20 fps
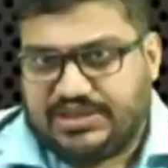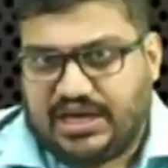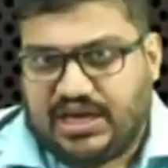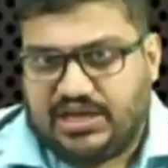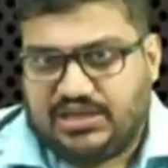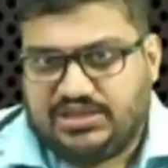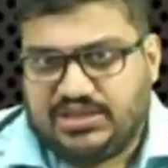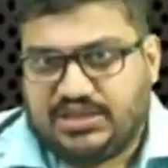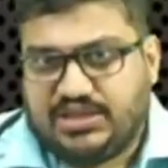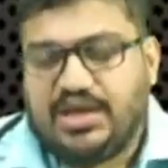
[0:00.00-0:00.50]

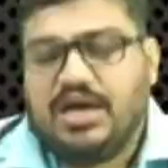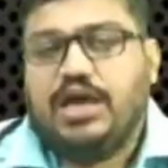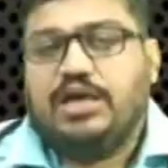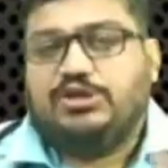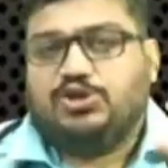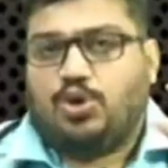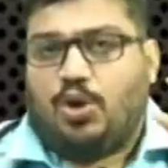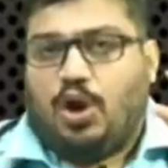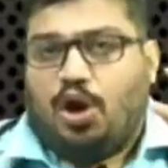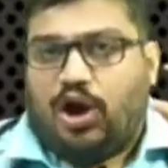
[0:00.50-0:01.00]
target.
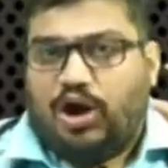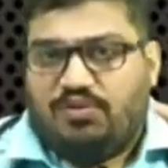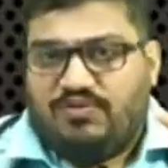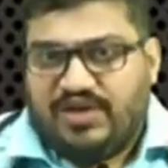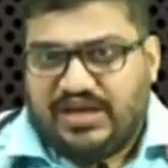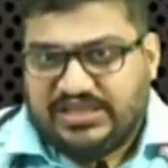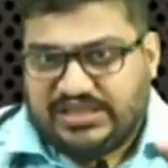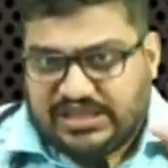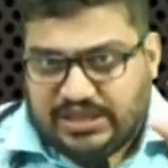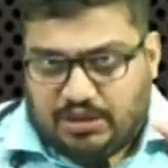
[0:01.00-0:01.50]
So
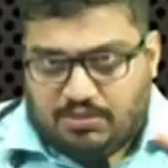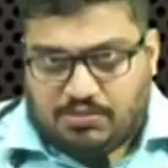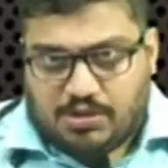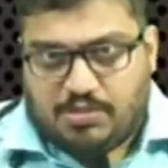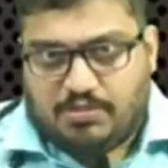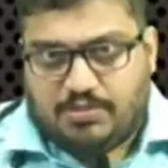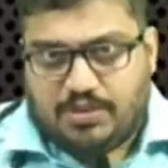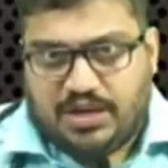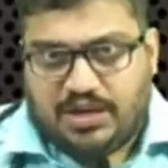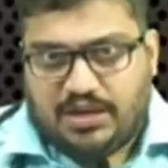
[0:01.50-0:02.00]
always
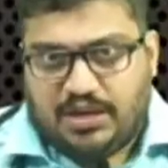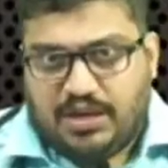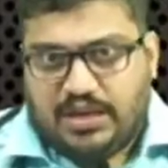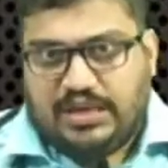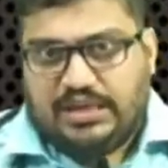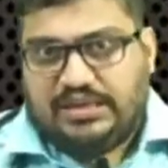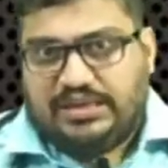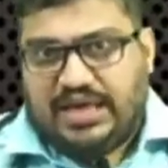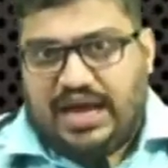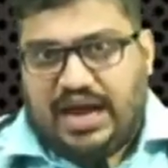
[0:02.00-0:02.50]

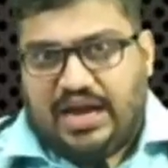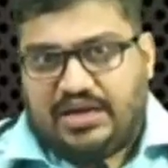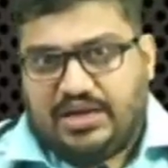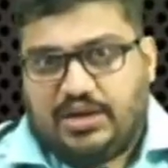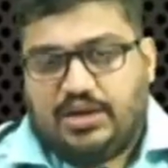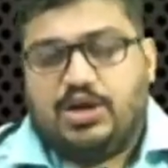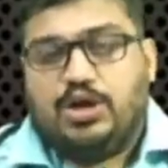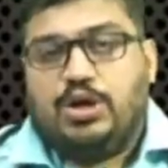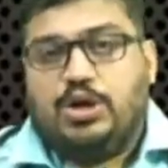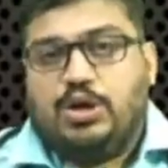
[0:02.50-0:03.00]
remember
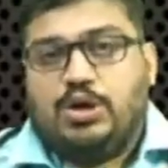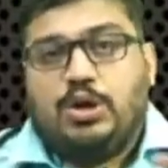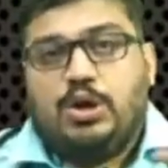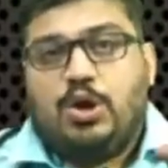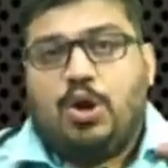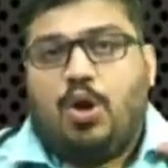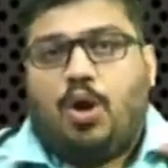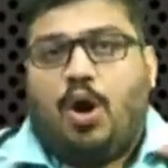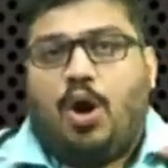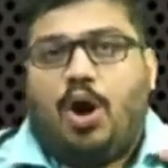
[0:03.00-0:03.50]
that
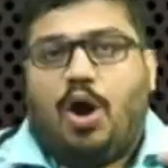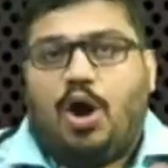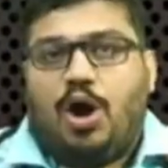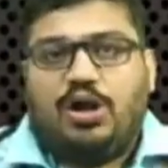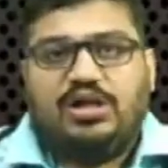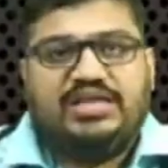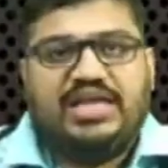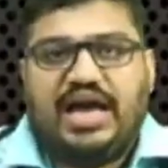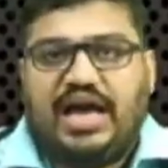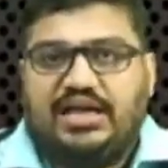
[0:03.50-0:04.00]

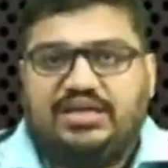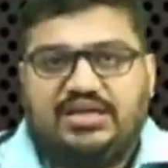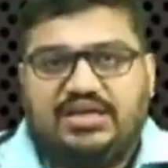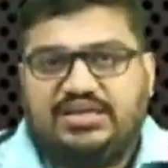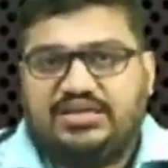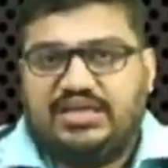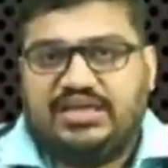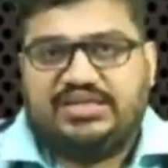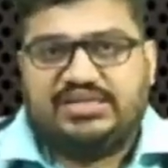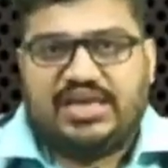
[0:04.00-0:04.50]
all the other
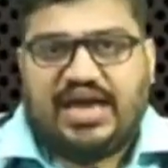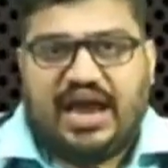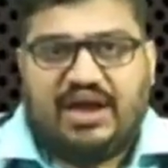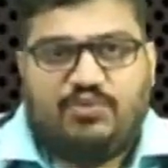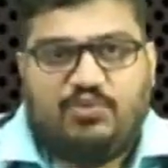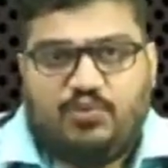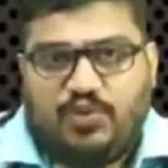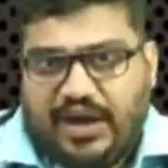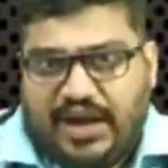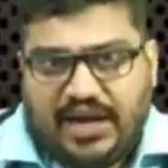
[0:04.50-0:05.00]
things
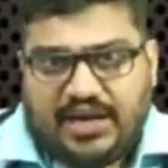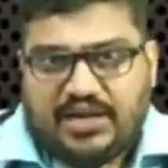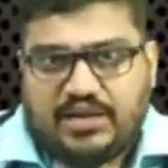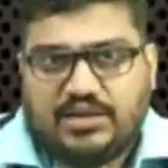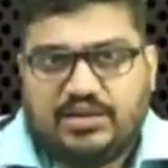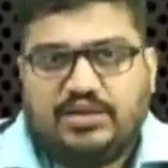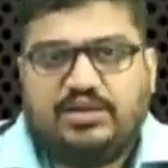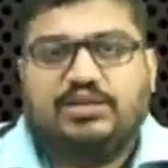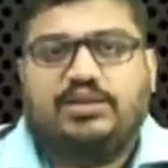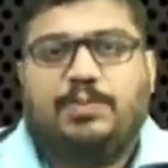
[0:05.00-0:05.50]
can wait.
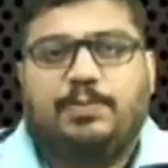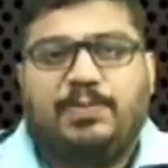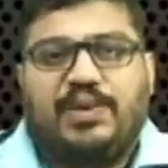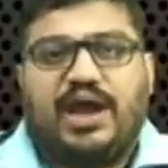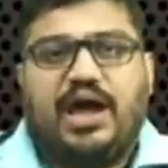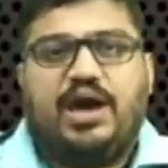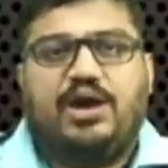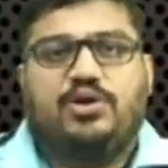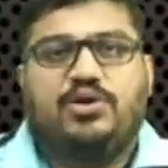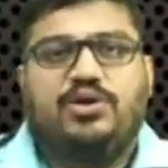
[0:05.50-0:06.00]
The
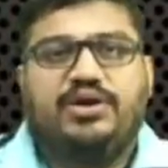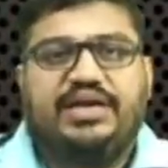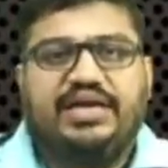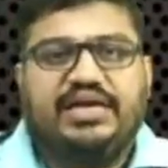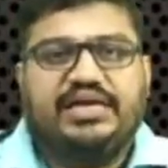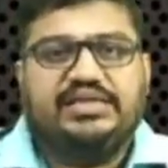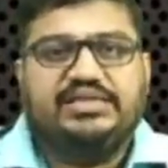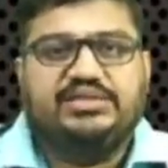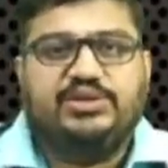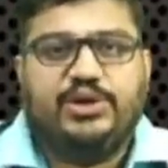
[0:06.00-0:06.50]

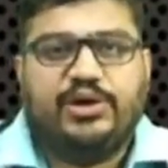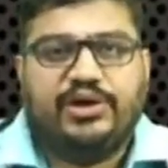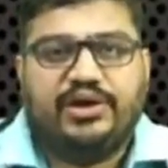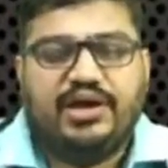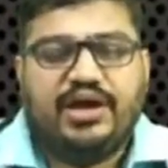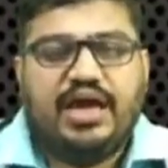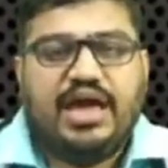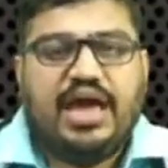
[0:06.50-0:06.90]
priority is your